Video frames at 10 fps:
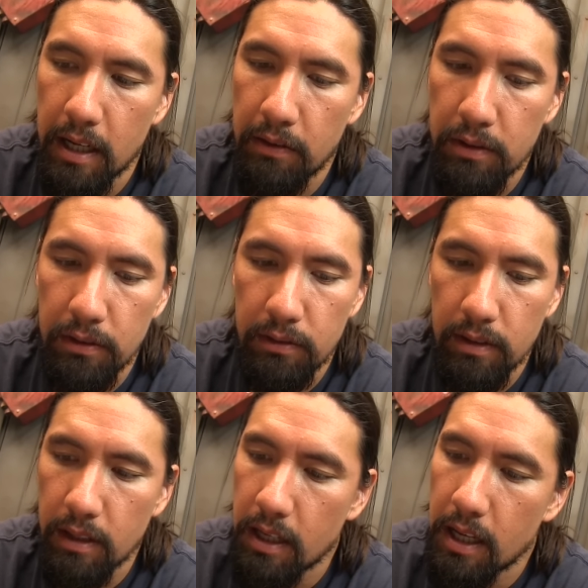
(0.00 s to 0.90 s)
If you,
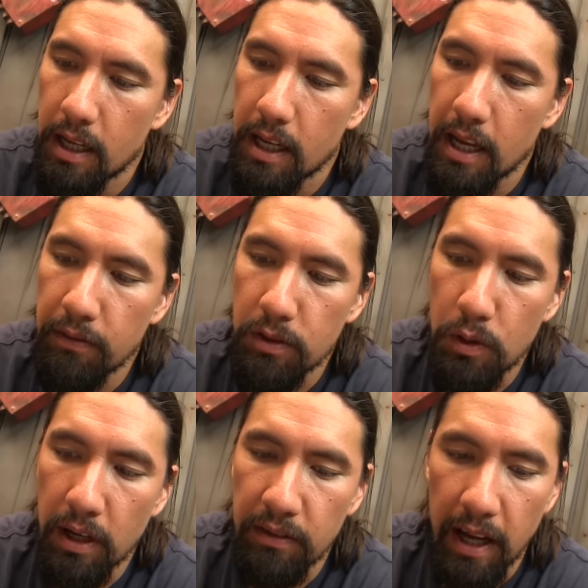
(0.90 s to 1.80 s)
if
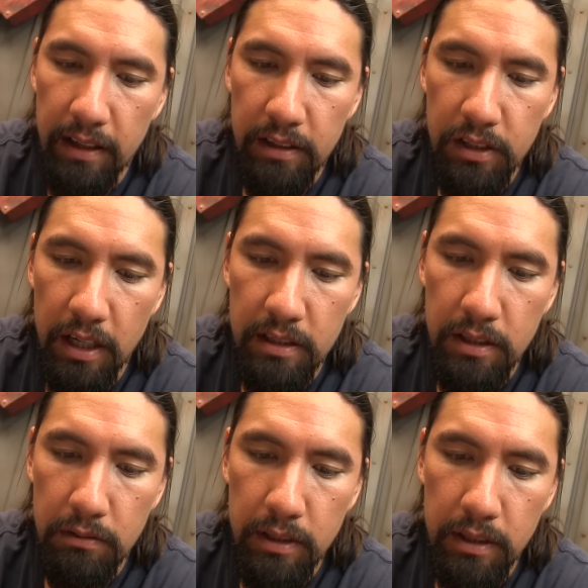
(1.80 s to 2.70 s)
you have had the chance
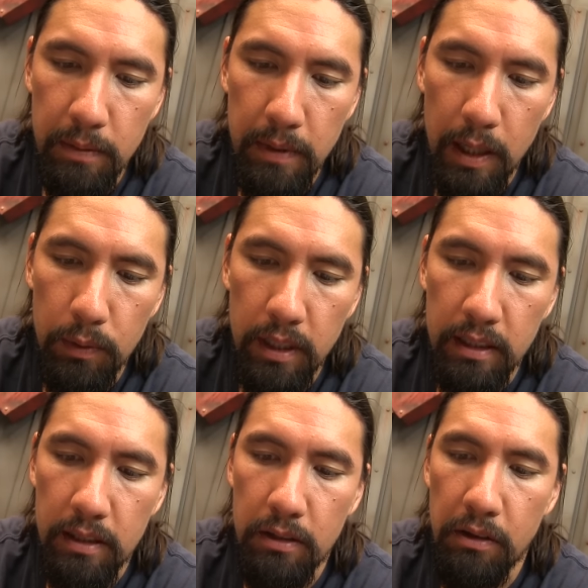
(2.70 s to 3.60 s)
to read them, I would
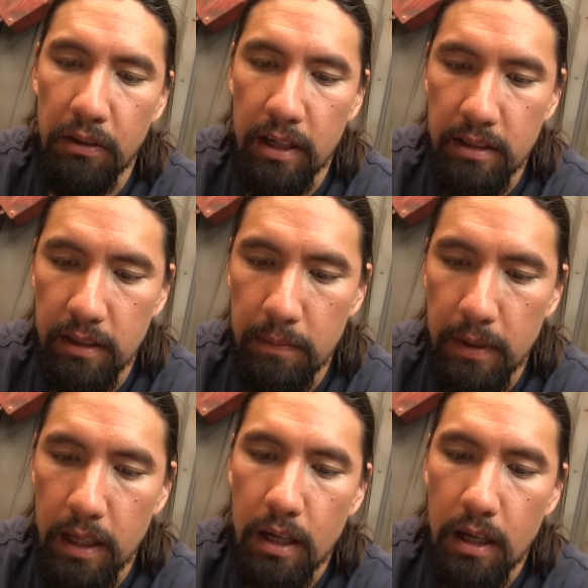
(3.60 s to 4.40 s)
like to know your thoughts on them.